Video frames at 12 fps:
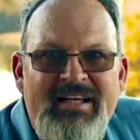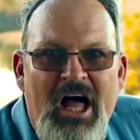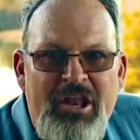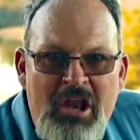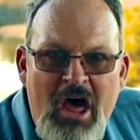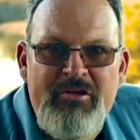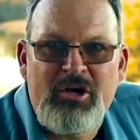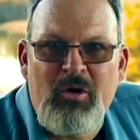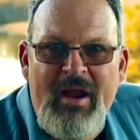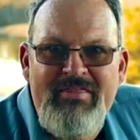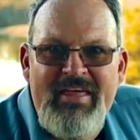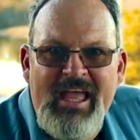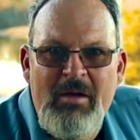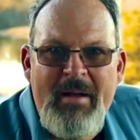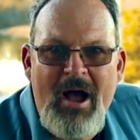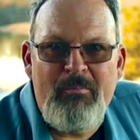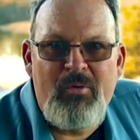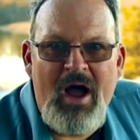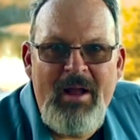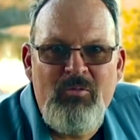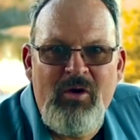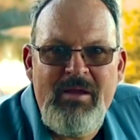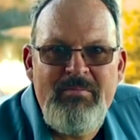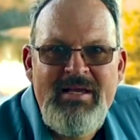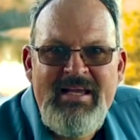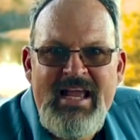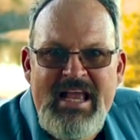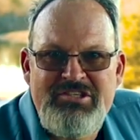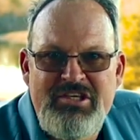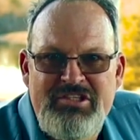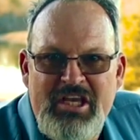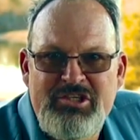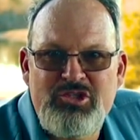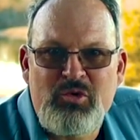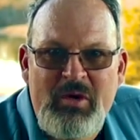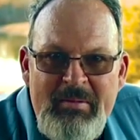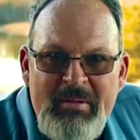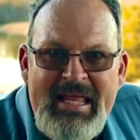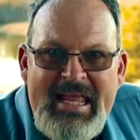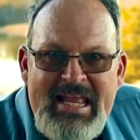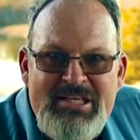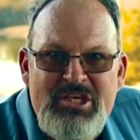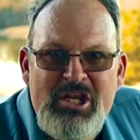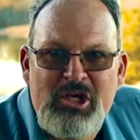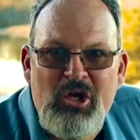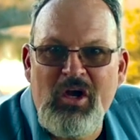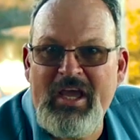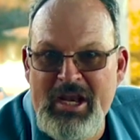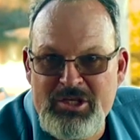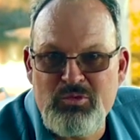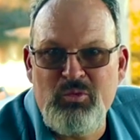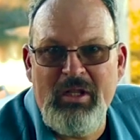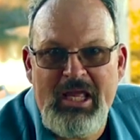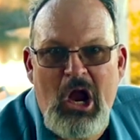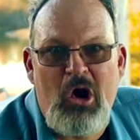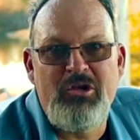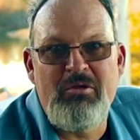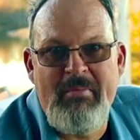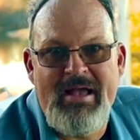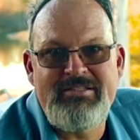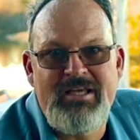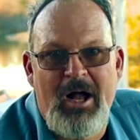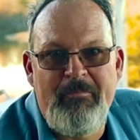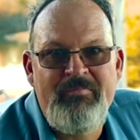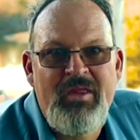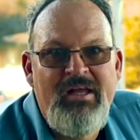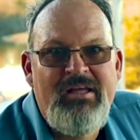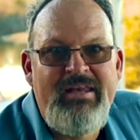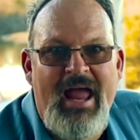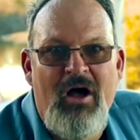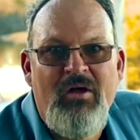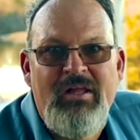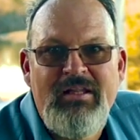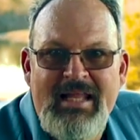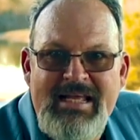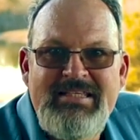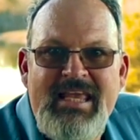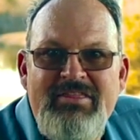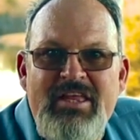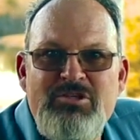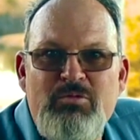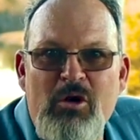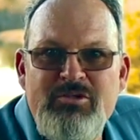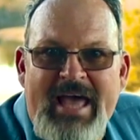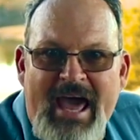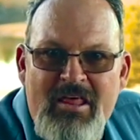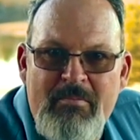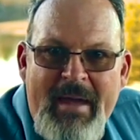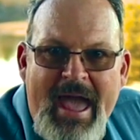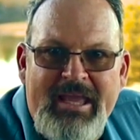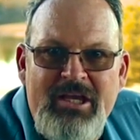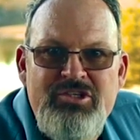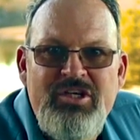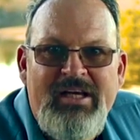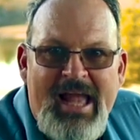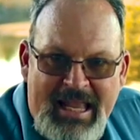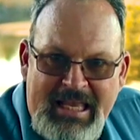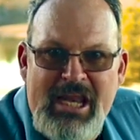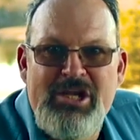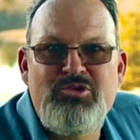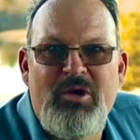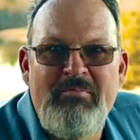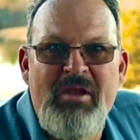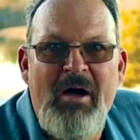Another great thing about prime rib is it's extremely easy to cook, and it's really hard to mess up. Now, let's get this roast out of the package and get it trimmed